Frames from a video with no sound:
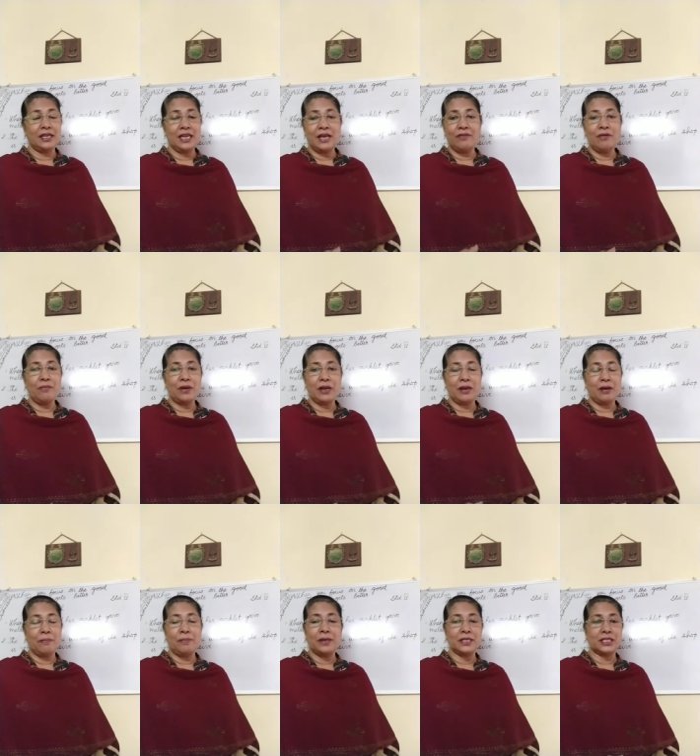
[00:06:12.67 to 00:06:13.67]
never bring a
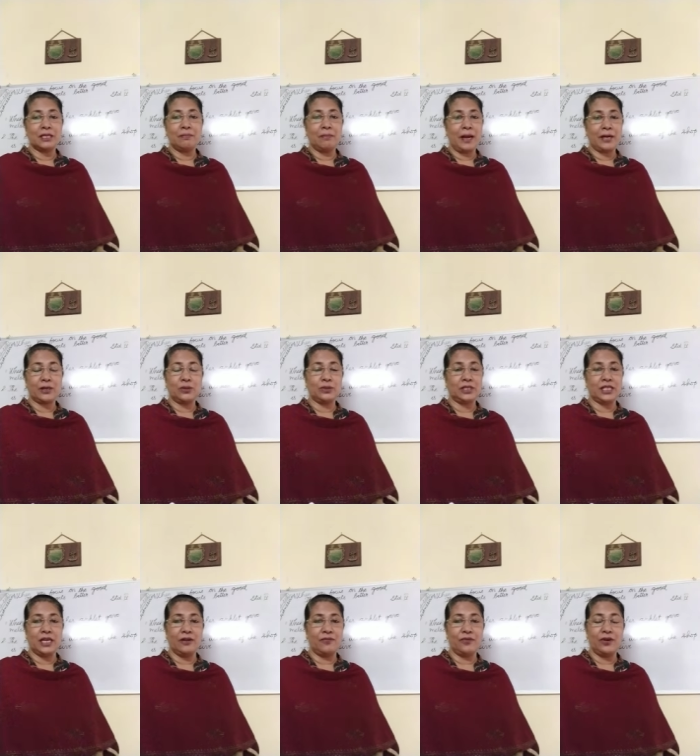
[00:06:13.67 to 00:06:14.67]
person back to
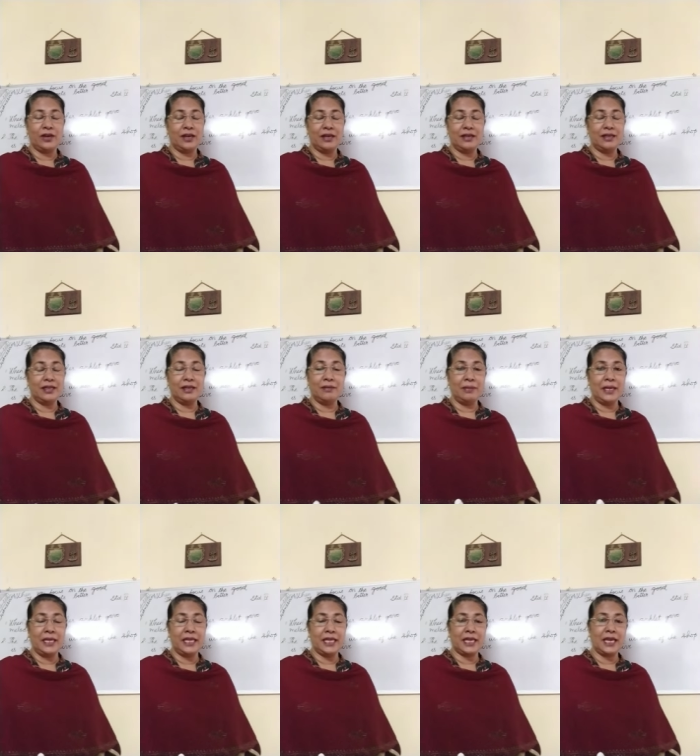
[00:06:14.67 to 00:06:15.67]
cheerful
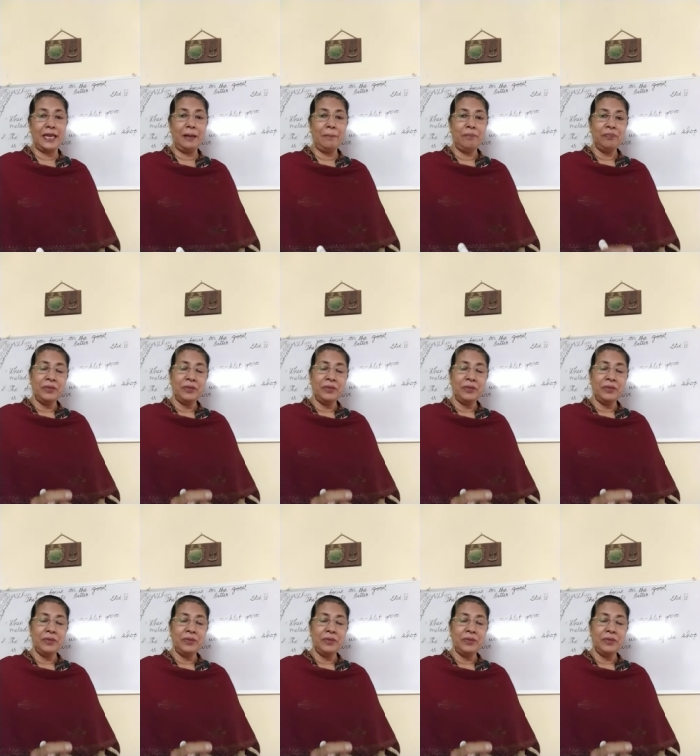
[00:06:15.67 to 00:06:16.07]
immediately,